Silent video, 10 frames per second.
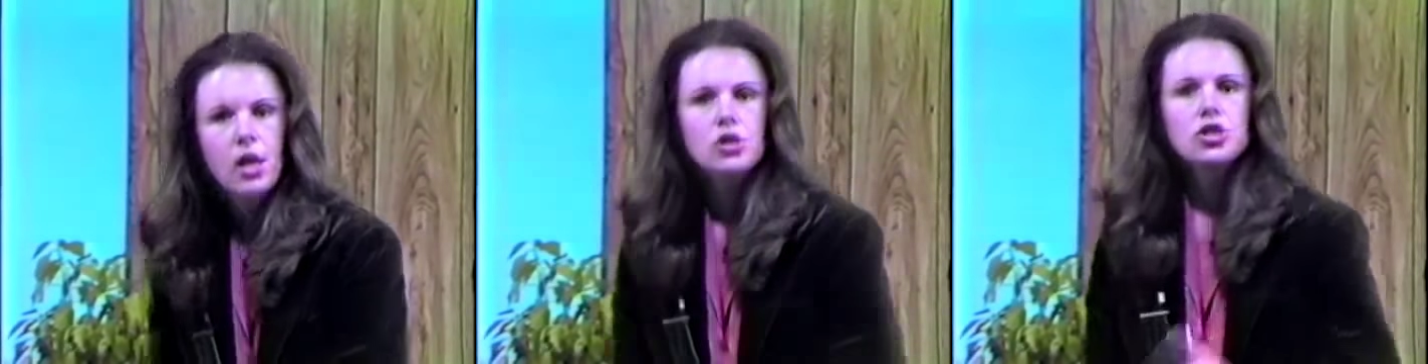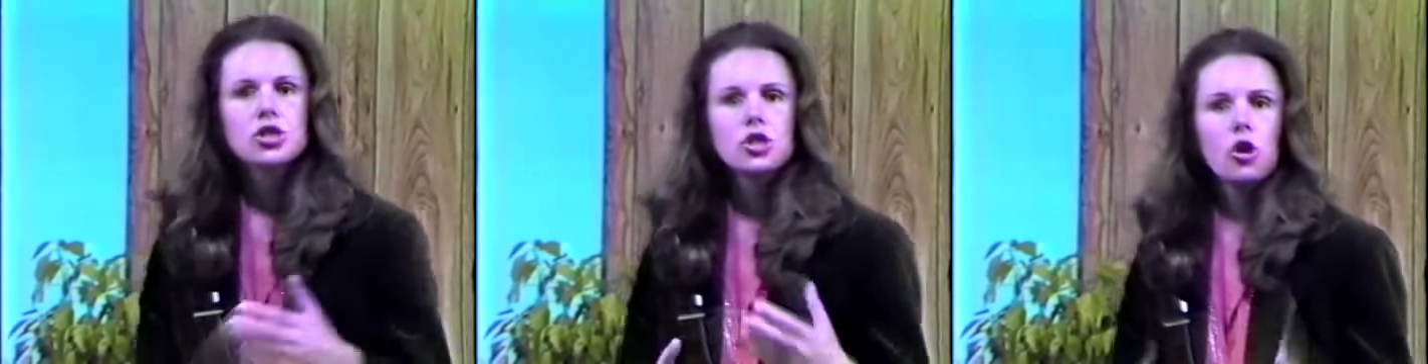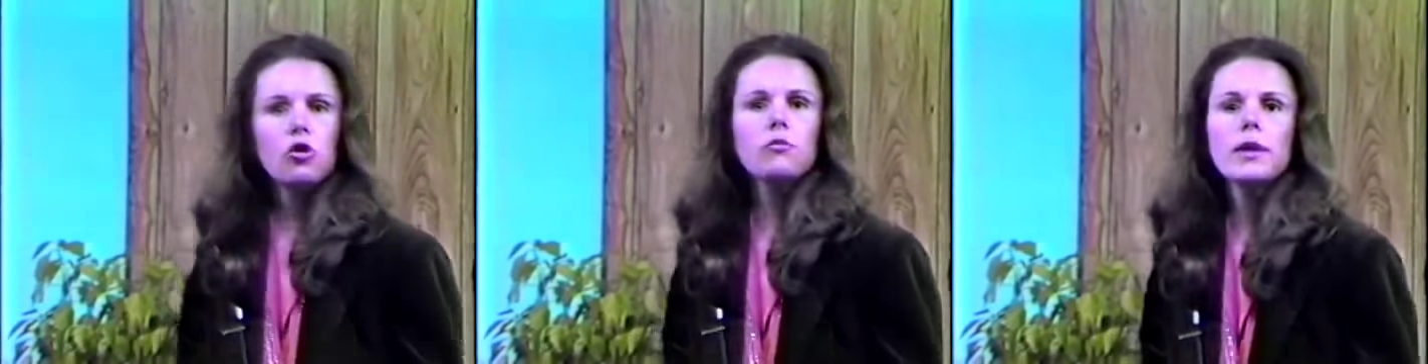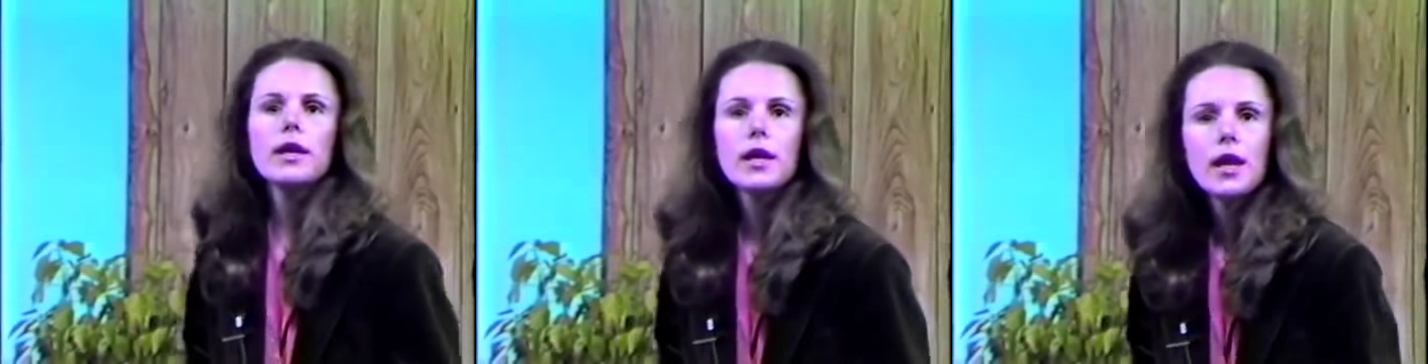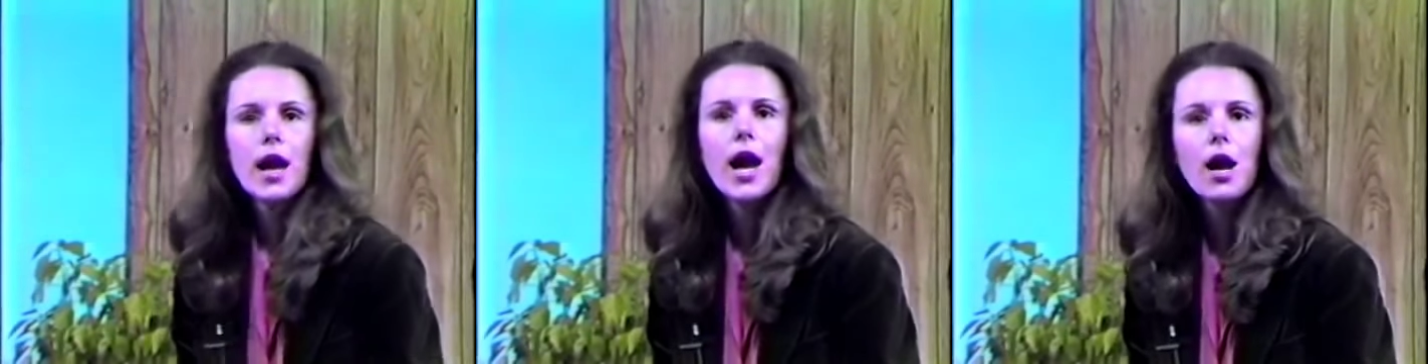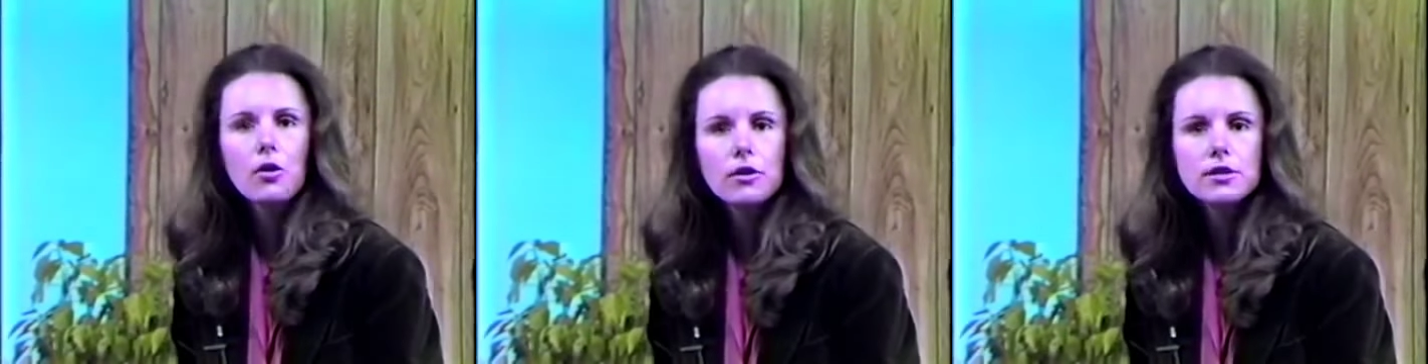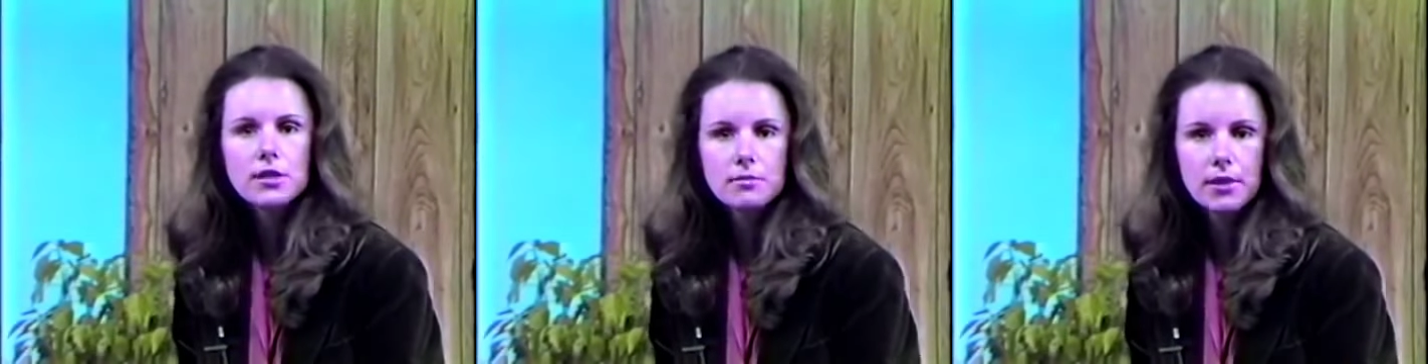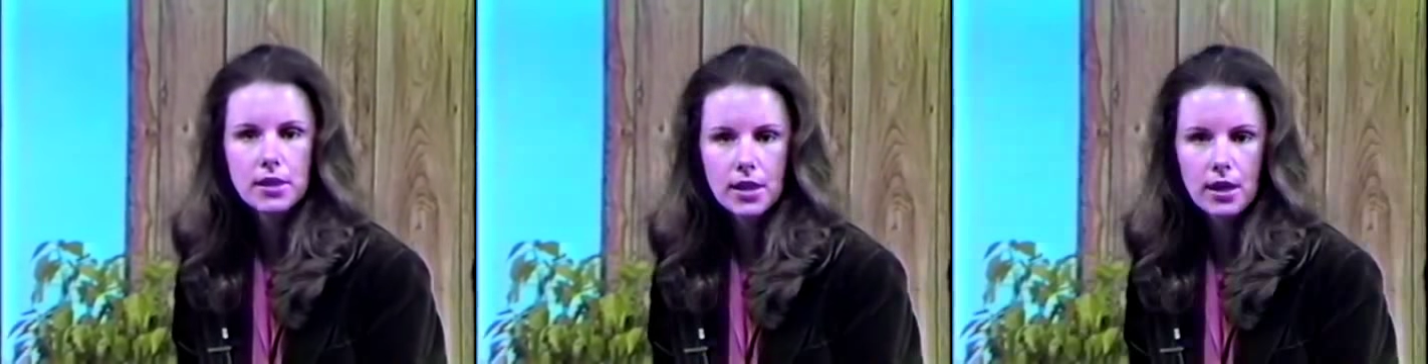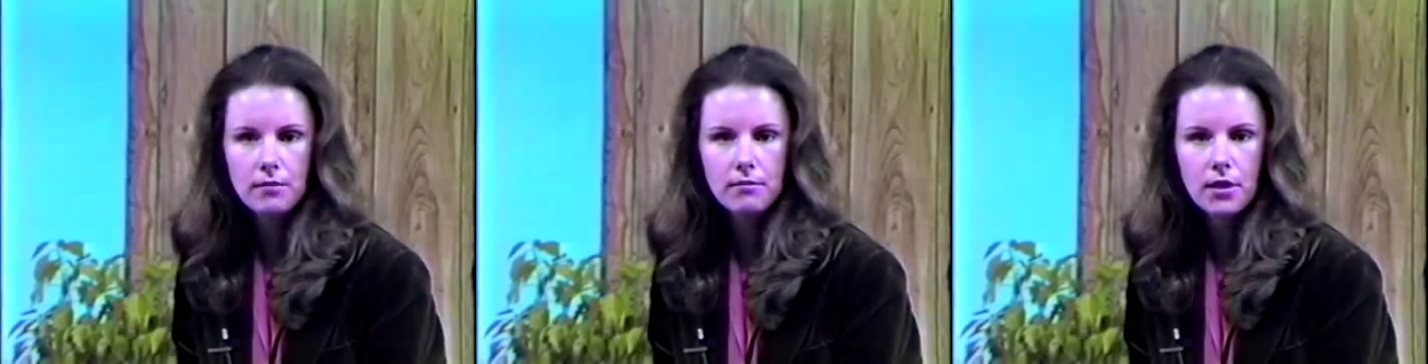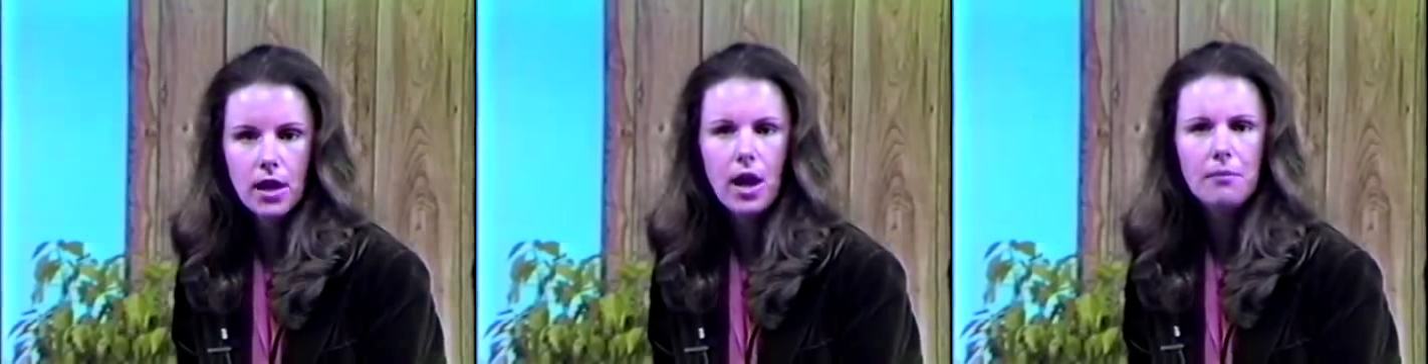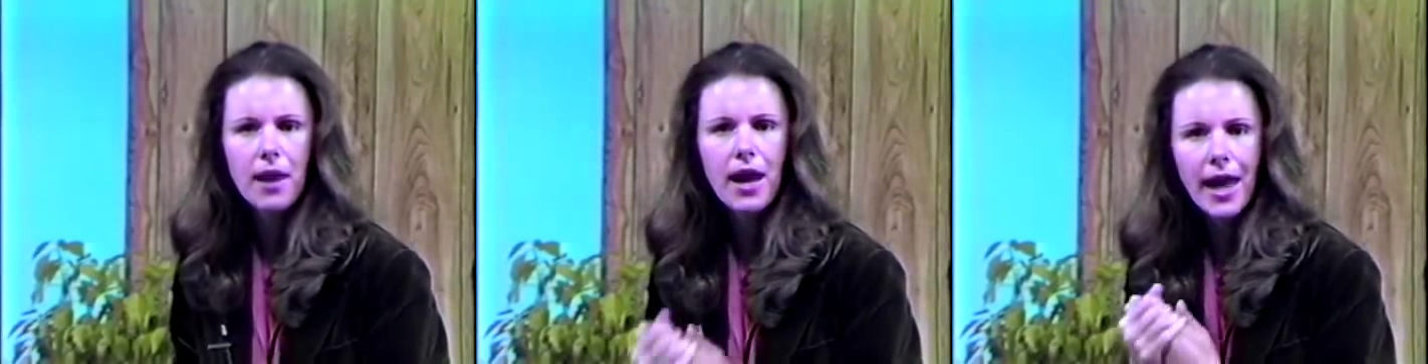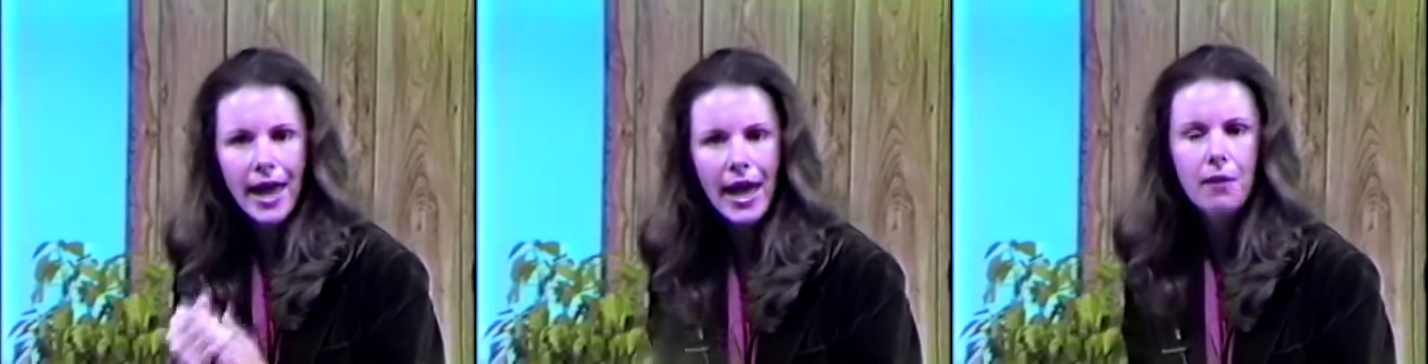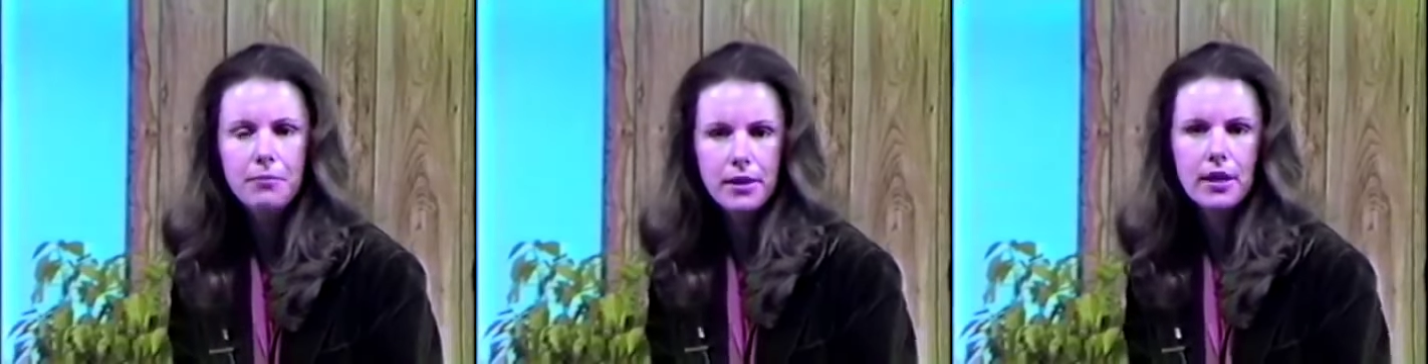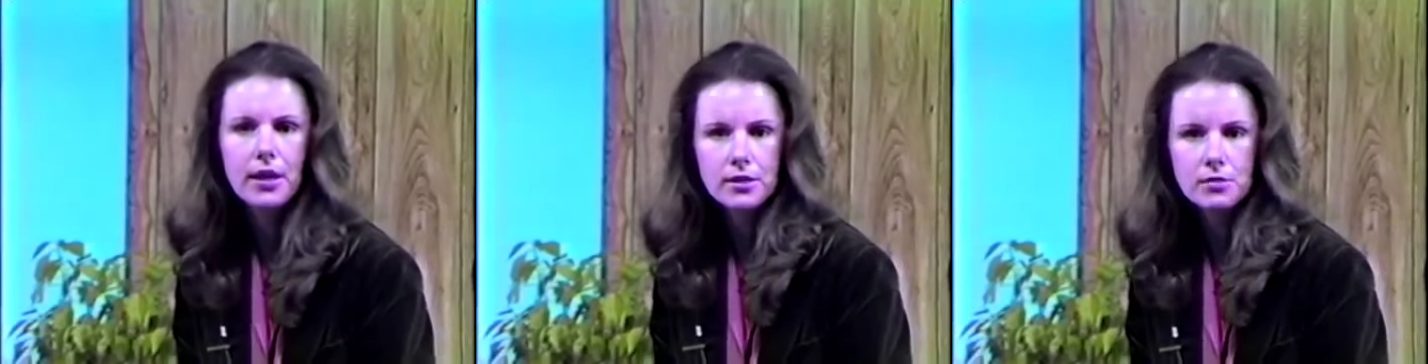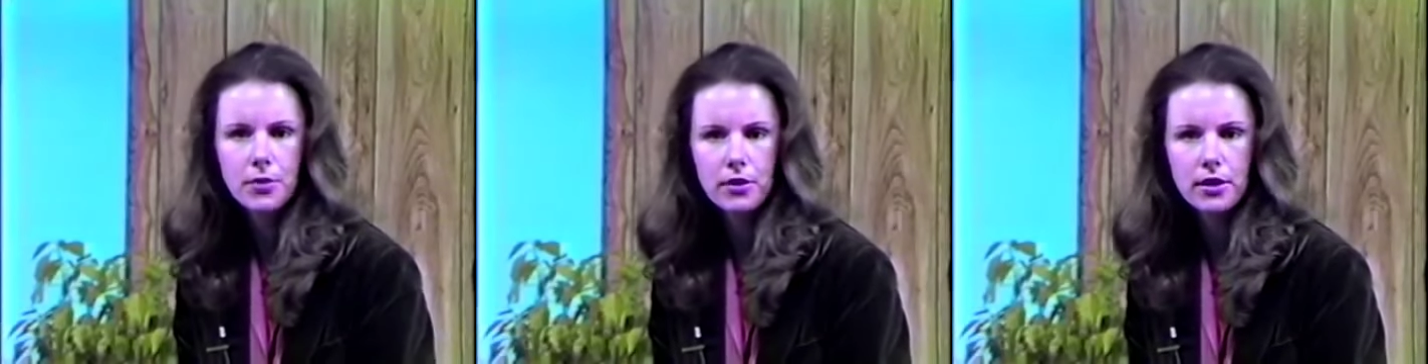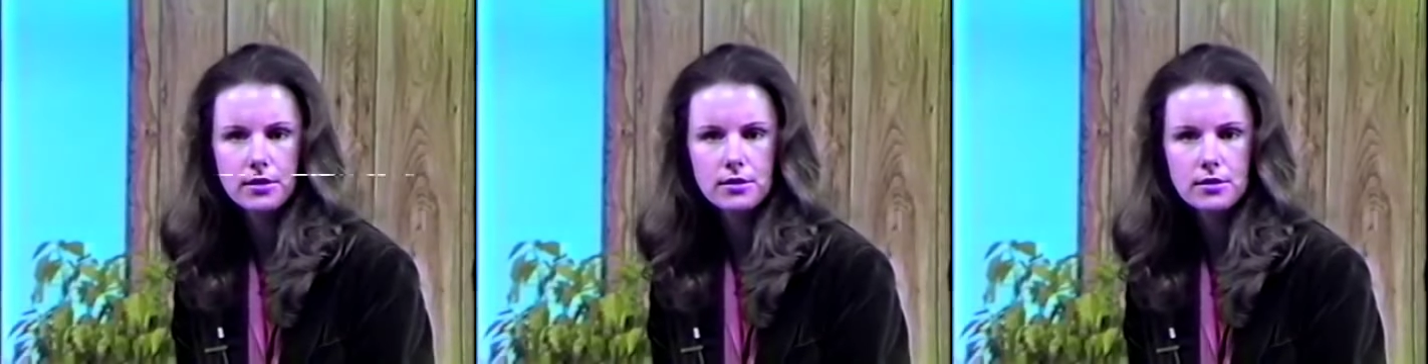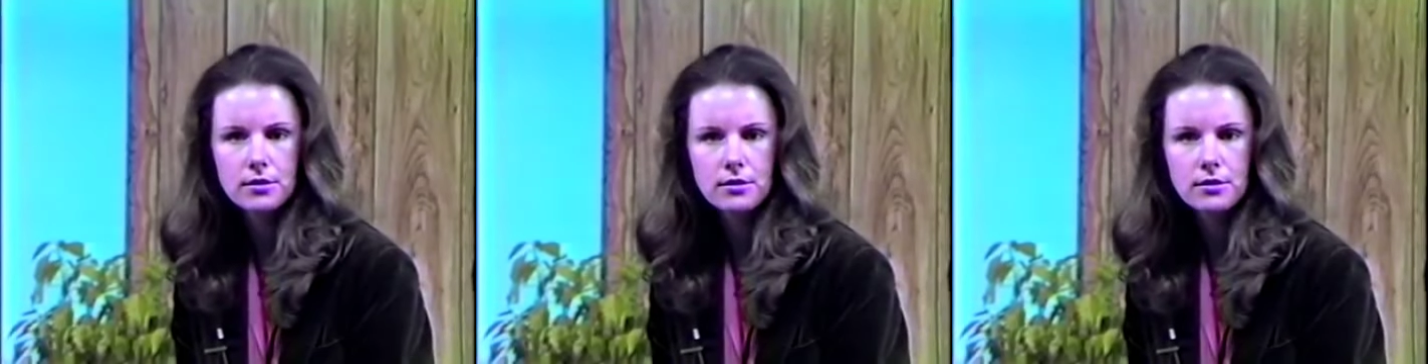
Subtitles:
Show me how this can become a happy experience.